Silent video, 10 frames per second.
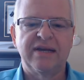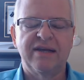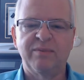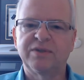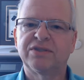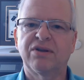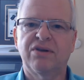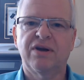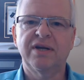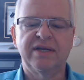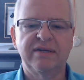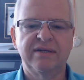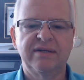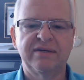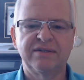And we started talking,
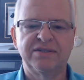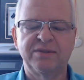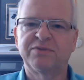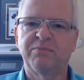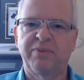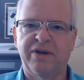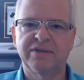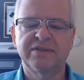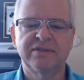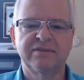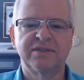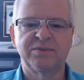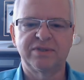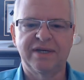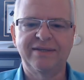and she was from Paris. She
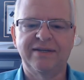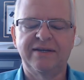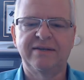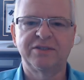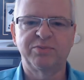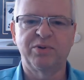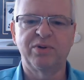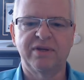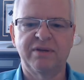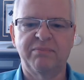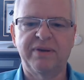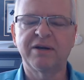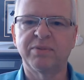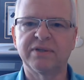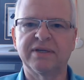was 19, spoke
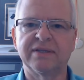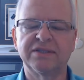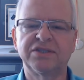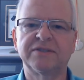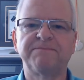impeccable English,